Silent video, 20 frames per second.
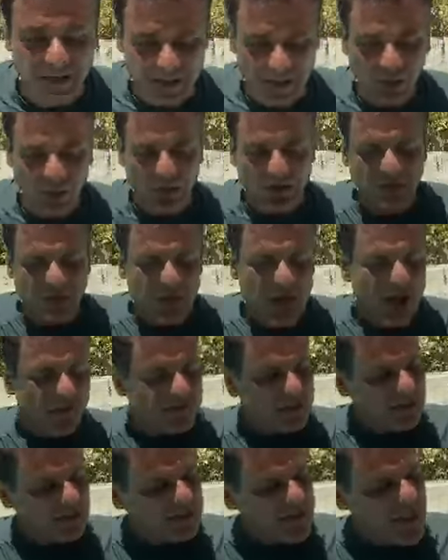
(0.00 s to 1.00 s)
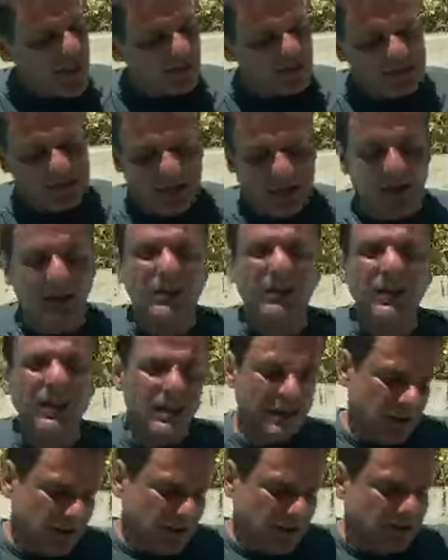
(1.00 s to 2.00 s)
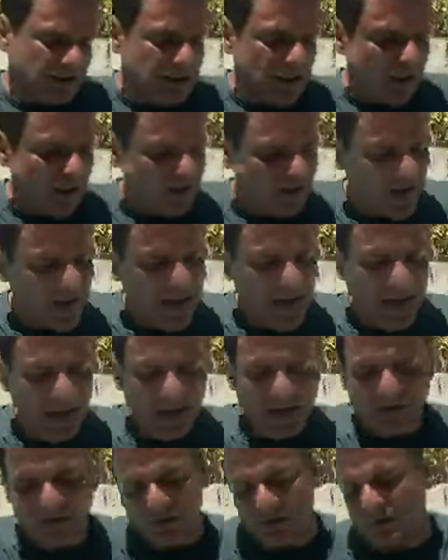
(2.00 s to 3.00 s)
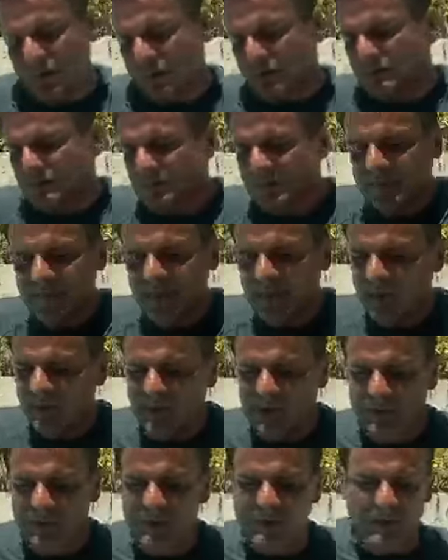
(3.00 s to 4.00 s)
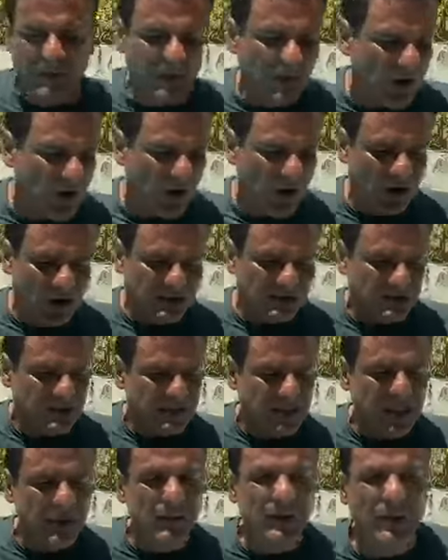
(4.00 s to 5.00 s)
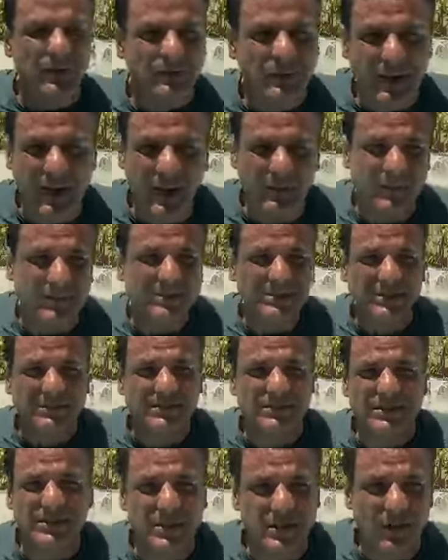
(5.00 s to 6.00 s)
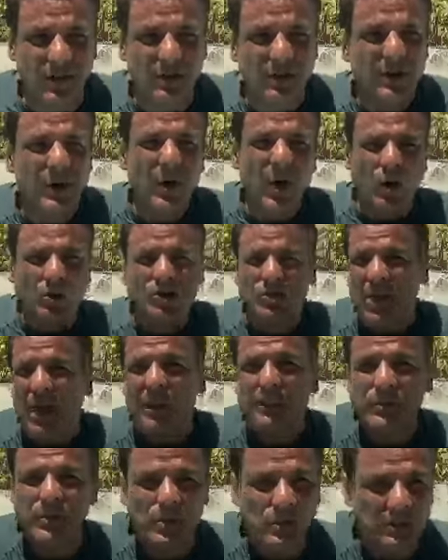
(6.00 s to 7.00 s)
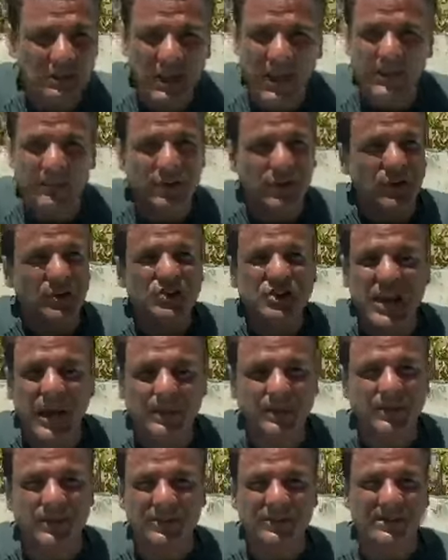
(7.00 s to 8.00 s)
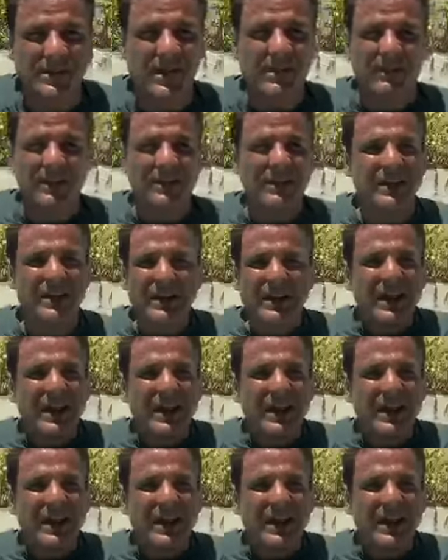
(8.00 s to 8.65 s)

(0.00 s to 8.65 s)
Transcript: You know, when you have to downscale, sell the house, or, you know, get rid of the cars, get rid of payments, and, you know, chapter 11 or chapter 7,